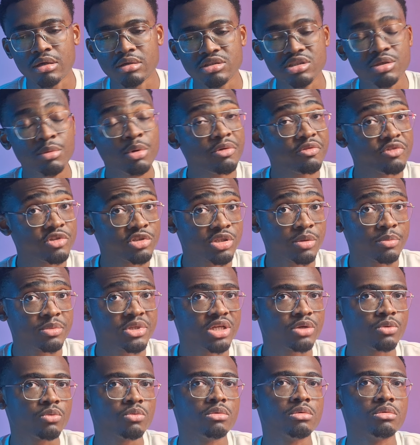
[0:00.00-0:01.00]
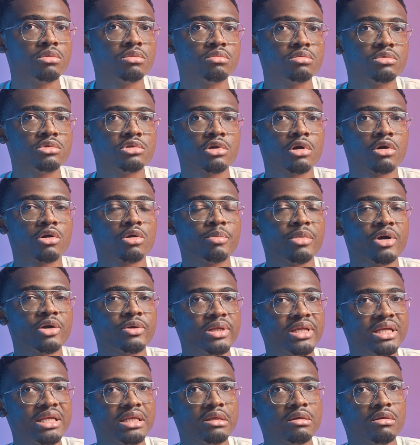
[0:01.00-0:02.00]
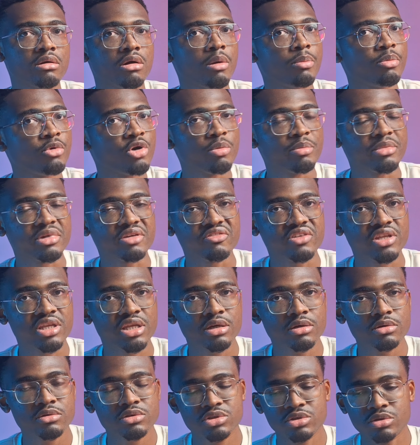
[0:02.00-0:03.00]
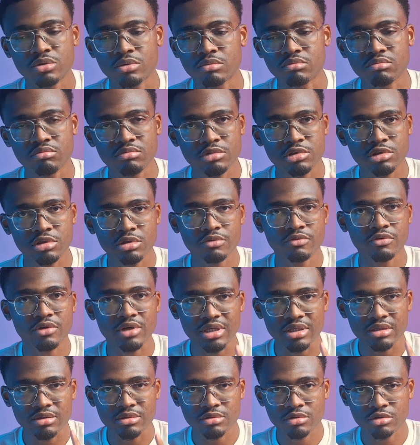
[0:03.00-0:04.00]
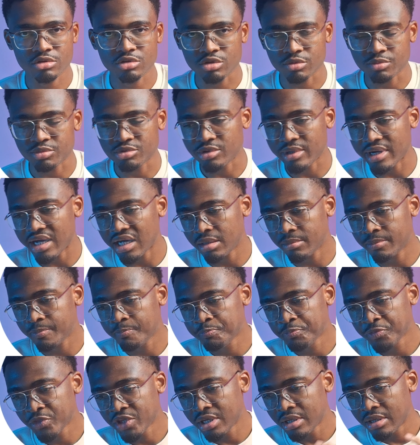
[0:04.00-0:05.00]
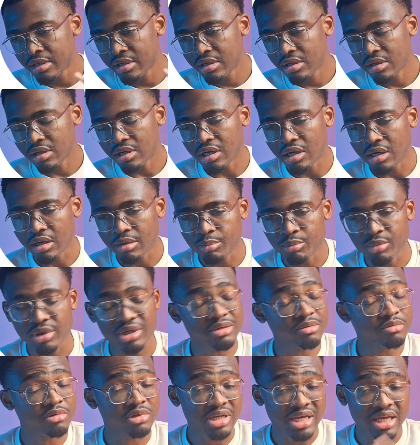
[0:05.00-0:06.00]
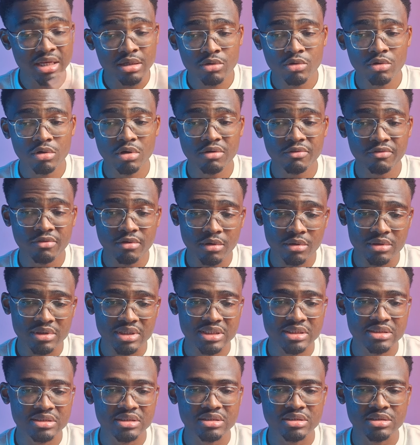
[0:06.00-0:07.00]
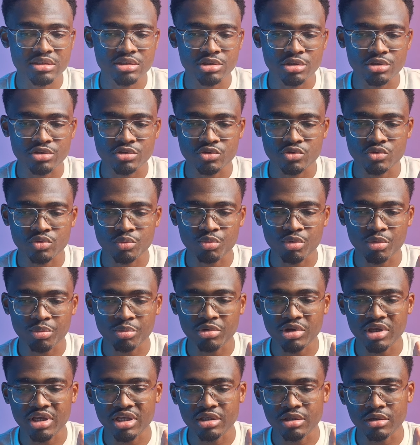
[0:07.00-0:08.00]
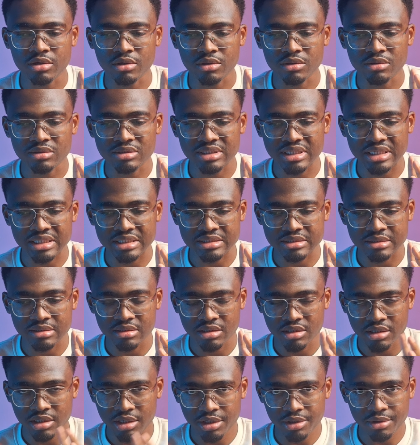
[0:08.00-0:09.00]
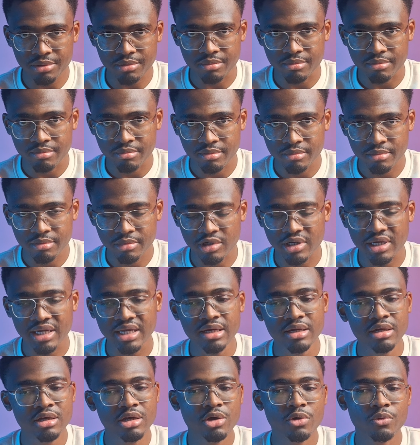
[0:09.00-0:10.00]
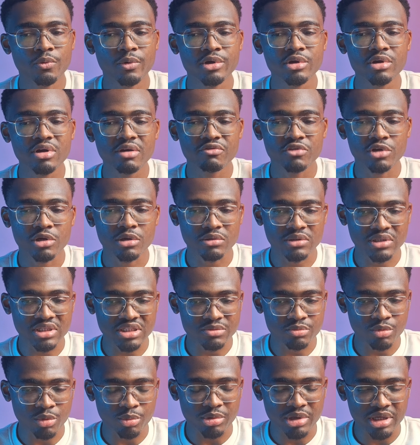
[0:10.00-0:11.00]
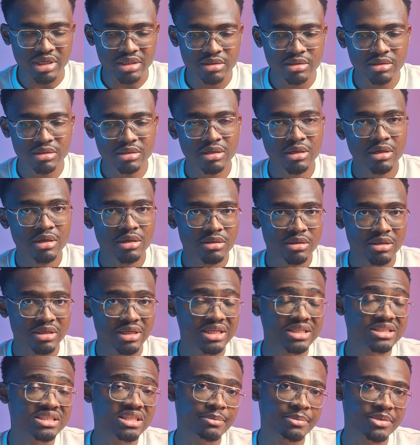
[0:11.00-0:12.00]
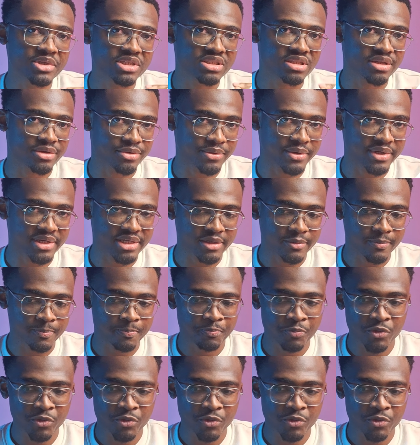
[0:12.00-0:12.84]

Some of the subject we'll talk about in upcoming videos, so don't forget to subscribe. But the end goal of all this is just to populate your context here. Okay. When you have the context populated, the next step is security.